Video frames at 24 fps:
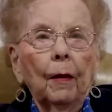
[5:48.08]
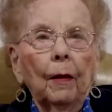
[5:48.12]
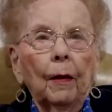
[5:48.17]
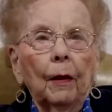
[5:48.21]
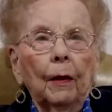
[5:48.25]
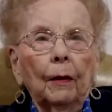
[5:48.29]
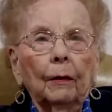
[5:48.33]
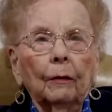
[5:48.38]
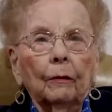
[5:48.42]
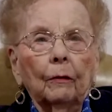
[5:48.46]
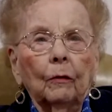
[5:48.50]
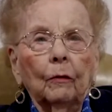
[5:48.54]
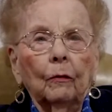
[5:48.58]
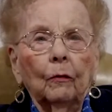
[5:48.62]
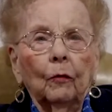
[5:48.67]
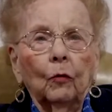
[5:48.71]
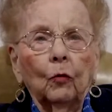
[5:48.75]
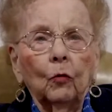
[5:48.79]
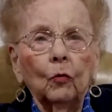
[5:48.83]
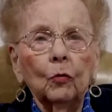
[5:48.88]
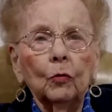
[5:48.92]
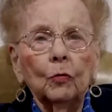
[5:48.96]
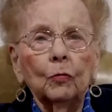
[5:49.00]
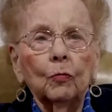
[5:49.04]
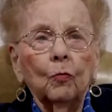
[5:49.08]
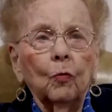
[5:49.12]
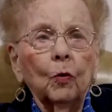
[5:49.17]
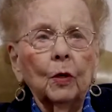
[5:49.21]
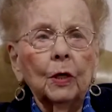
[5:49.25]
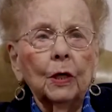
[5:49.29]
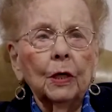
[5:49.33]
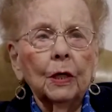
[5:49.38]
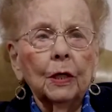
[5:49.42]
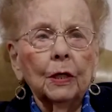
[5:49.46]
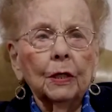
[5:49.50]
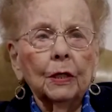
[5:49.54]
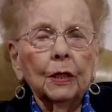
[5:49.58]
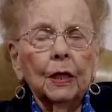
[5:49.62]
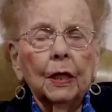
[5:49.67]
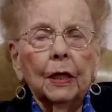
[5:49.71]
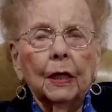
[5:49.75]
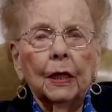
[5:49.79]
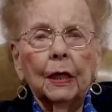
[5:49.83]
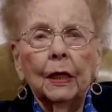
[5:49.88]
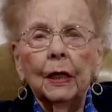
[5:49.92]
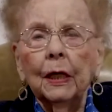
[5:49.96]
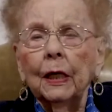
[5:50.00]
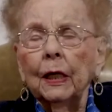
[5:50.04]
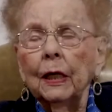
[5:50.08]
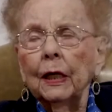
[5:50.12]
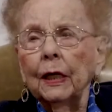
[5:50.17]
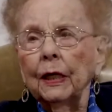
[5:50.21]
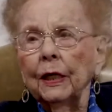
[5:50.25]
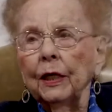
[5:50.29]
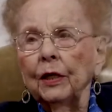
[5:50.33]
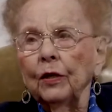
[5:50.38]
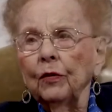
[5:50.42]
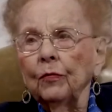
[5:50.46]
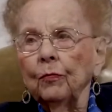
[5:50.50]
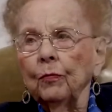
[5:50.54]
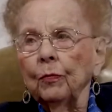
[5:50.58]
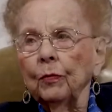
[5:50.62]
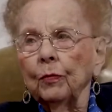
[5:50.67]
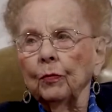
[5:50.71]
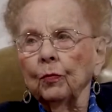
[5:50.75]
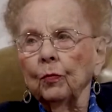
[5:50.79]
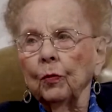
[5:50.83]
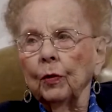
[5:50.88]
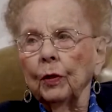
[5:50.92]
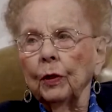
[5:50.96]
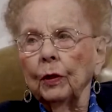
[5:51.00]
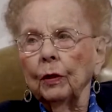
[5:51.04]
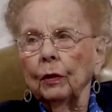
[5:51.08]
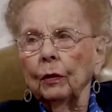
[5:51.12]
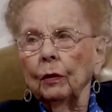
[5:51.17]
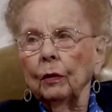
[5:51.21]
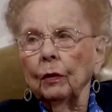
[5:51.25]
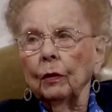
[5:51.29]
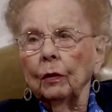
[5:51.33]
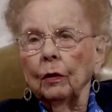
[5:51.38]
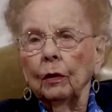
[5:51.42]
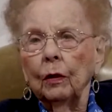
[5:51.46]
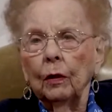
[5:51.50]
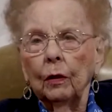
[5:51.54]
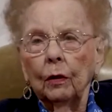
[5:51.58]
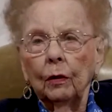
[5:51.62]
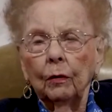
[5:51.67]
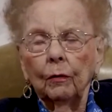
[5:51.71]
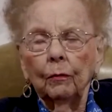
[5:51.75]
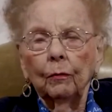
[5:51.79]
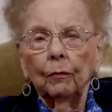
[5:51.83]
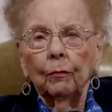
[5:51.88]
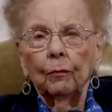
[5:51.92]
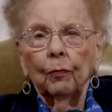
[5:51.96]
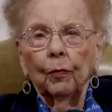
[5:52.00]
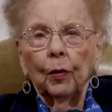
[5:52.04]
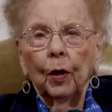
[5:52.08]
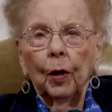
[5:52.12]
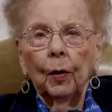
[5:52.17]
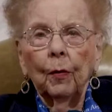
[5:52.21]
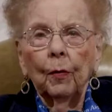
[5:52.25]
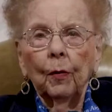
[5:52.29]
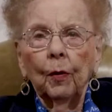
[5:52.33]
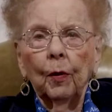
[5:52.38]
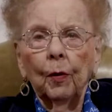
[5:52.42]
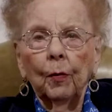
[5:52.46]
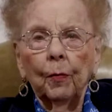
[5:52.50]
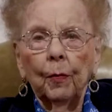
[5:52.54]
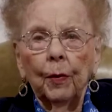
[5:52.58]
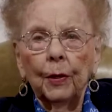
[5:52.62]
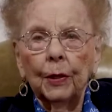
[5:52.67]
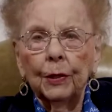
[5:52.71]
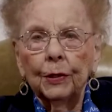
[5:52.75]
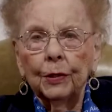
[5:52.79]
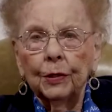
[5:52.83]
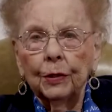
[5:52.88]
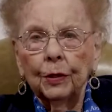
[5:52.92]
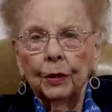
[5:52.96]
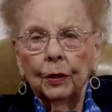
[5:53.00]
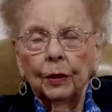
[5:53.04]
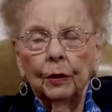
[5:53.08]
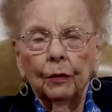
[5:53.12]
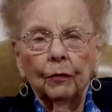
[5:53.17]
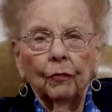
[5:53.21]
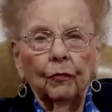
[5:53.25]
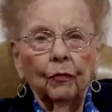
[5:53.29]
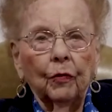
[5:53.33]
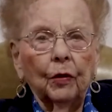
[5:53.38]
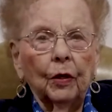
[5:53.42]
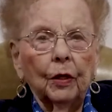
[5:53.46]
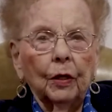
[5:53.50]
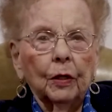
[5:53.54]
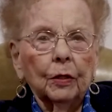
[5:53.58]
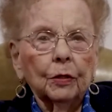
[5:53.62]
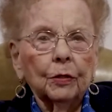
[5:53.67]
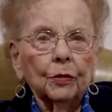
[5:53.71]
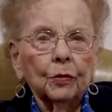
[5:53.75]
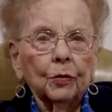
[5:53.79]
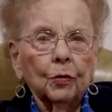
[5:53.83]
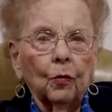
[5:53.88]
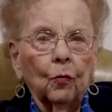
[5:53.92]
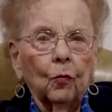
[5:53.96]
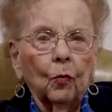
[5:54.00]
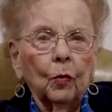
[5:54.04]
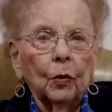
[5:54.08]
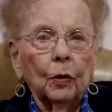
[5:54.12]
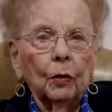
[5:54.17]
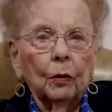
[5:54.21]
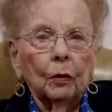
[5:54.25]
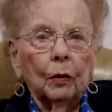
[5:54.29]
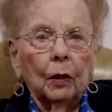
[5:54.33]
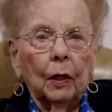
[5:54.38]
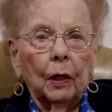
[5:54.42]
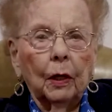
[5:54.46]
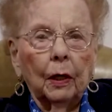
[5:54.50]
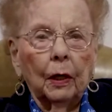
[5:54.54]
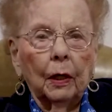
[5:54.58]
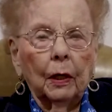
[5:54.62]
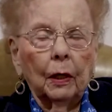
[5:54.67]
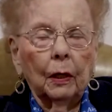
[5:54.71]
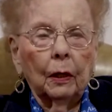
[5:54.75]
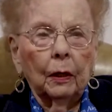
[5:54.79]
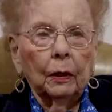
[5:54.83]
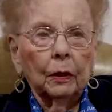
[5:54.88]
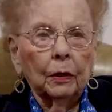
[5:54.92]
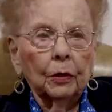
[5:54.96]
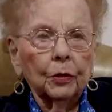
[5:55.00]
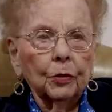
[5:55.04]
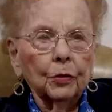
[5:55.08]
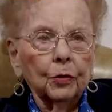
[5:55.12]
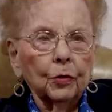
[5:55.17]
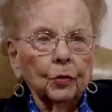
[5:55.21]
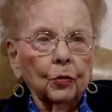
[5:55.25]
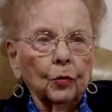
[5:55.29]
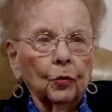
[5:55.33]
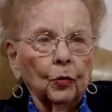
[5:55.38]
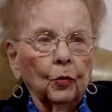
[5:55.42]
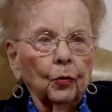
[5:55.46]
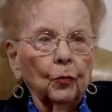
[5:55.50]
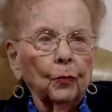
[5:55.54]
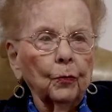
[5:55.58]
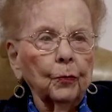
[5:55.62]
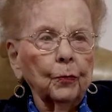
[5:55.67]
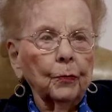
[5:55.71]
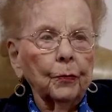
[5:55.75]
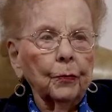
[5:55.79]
And of course, we didn't take any leave between primary, basic, and advanced, so we got out a little sooner.